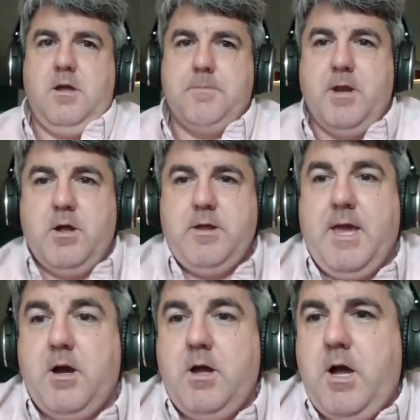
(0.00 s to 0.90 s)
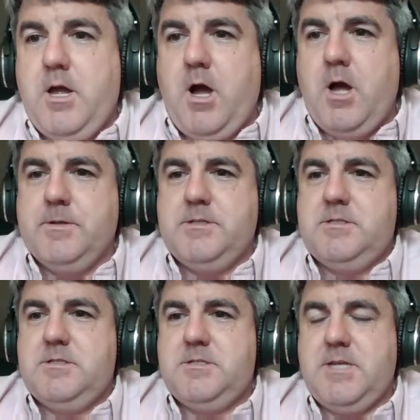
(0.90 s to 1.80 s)
mean, I would
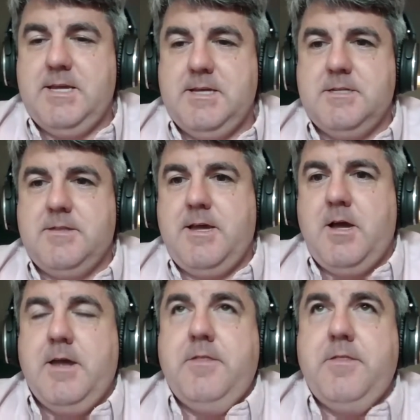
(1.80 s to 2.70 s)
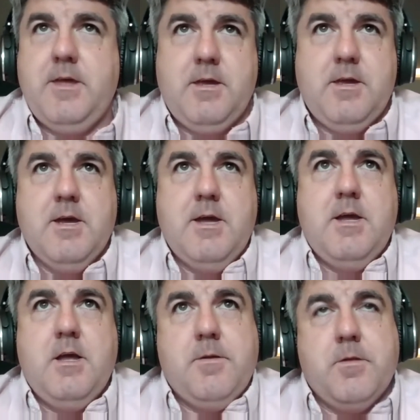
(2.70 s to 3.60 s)
say to that, I think,
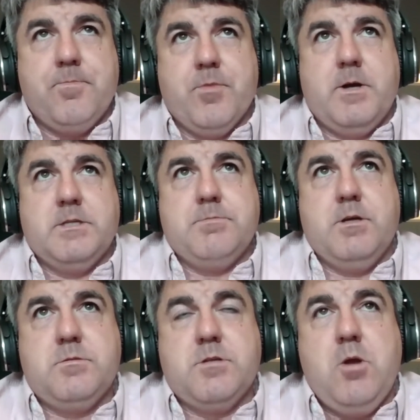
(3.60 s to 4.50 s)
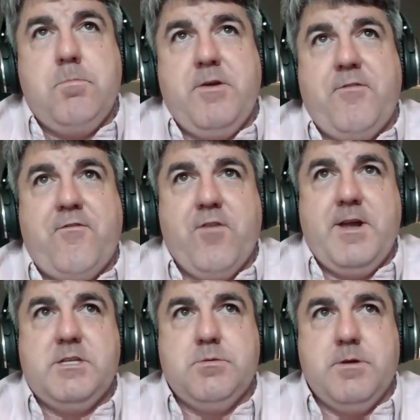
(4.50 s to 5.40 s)
I suppose, don't be
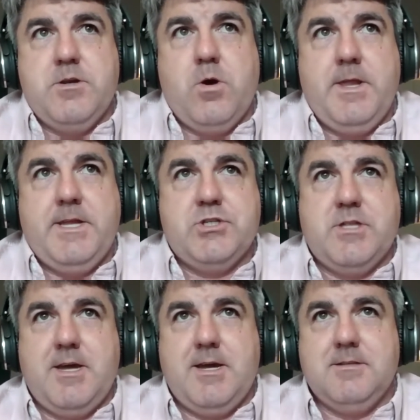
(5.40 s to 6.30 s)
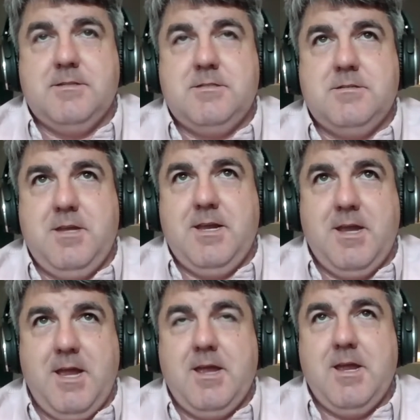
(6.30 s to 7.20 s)
afraid to acknowledge that,
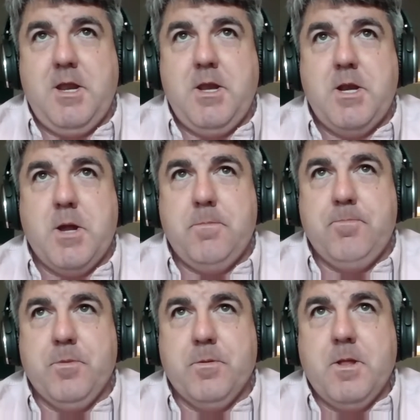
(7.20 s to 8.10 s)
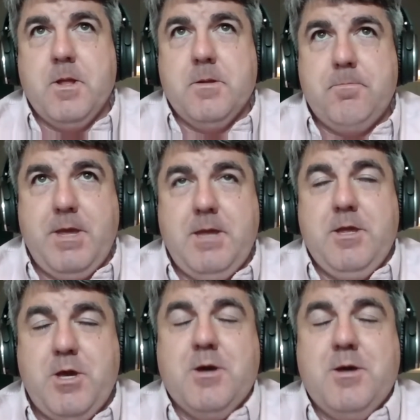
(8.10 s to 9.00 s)
you know,
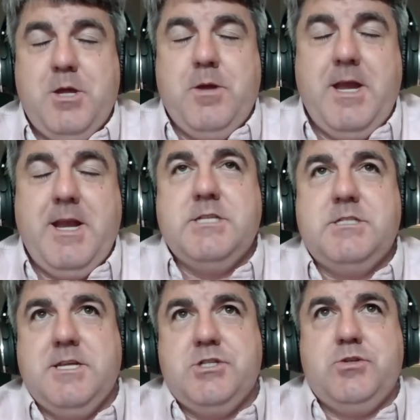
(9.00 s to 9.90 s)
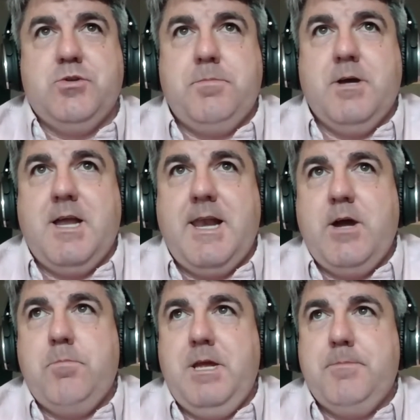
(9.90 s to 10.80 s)
it is digital, but
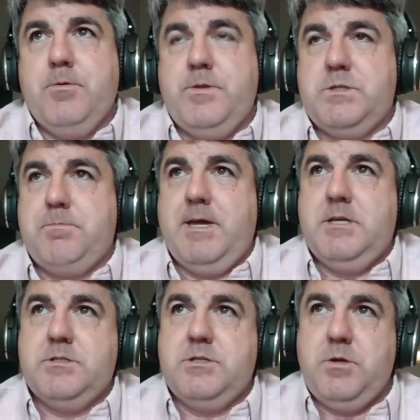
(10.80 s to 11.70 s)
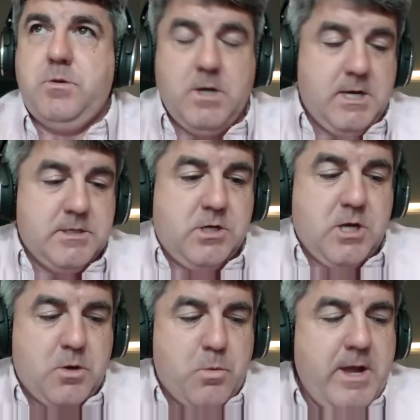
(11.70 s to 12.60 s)
allow people the space to
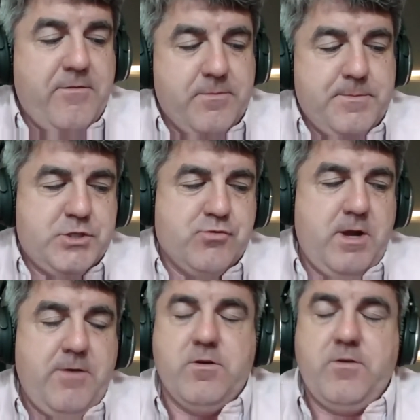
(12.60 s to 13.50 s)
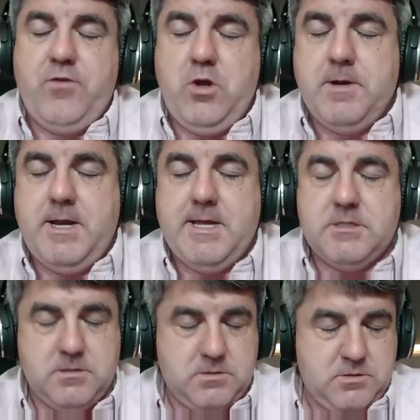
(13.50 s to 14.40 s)
go away from the screen for a few
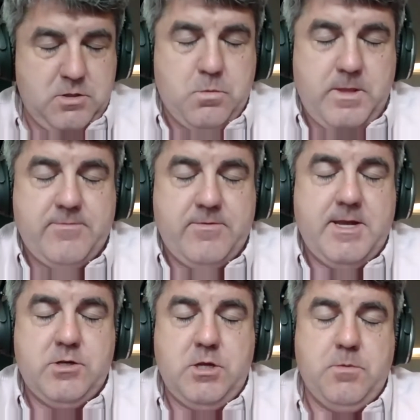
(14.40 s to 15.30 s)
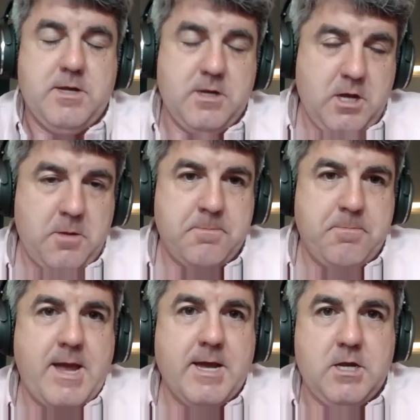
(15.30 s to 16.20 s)
minutes and do whatever they're doing and come
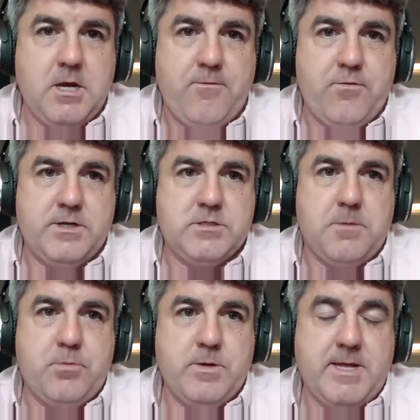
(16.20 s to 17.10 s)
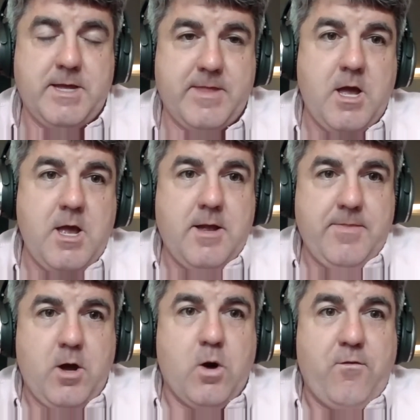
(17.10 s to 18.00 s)
back. You know, for example, that
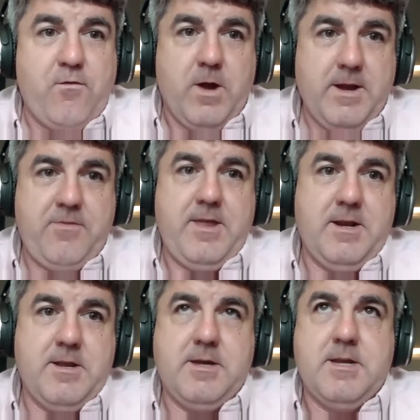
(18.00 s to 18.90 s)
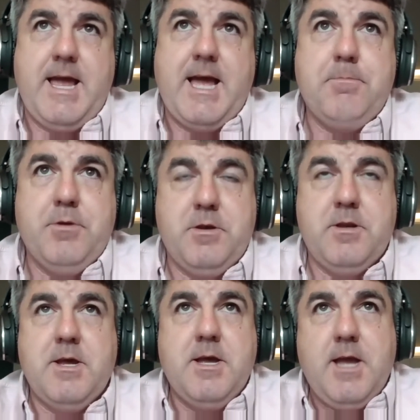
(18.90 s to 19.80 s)
offline thing that can
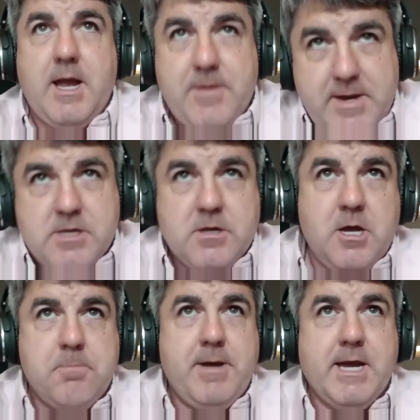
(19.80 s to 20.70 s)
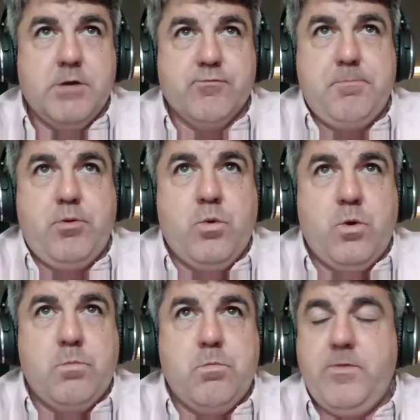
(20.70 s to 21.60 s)
happen, and then they can come back and
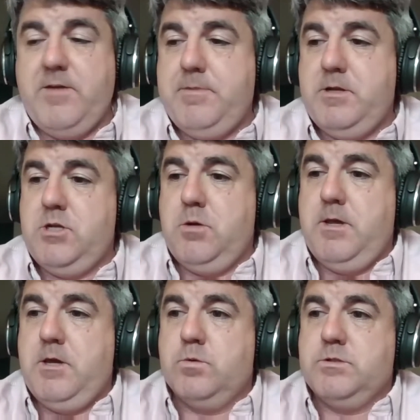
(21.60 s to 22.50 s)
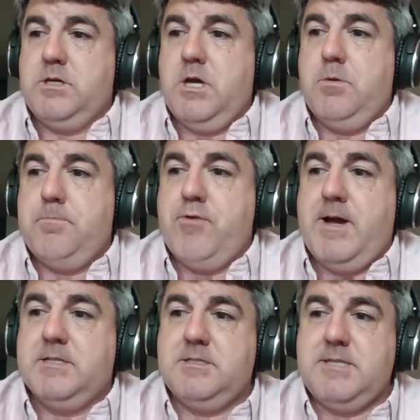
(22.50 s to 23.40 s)
report on what they've been doing, or to go and
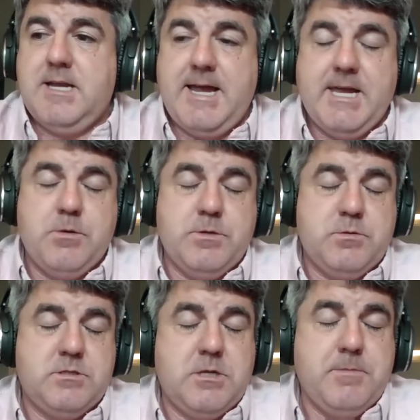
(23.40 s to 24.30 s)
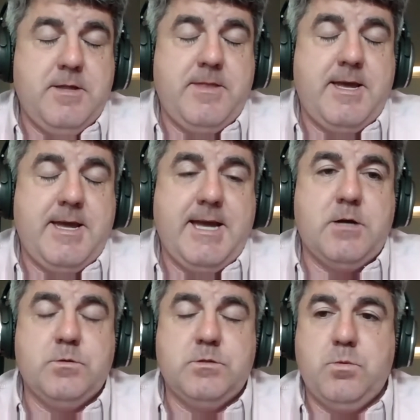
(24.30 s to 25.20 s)
practice their language with someone in their
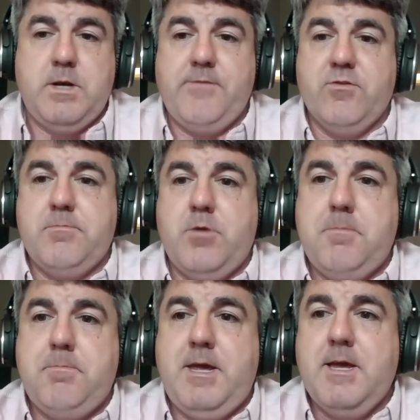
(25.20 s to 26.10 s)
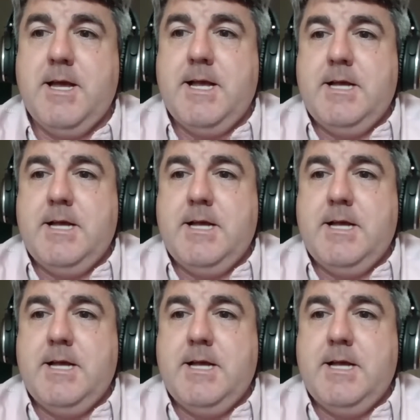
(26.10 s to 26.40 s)
house or whatever it might be.